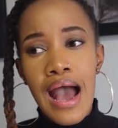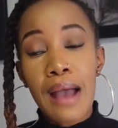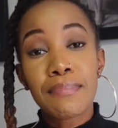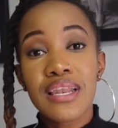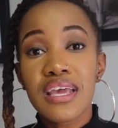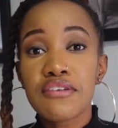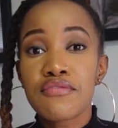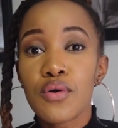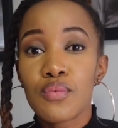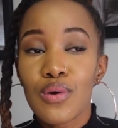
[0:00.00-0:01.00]
I believe
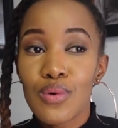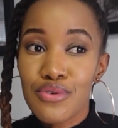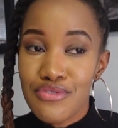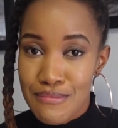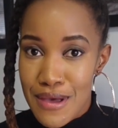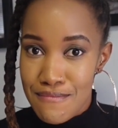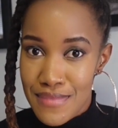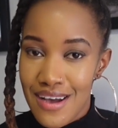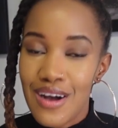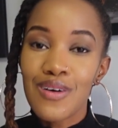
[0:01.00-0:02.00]
we all remember,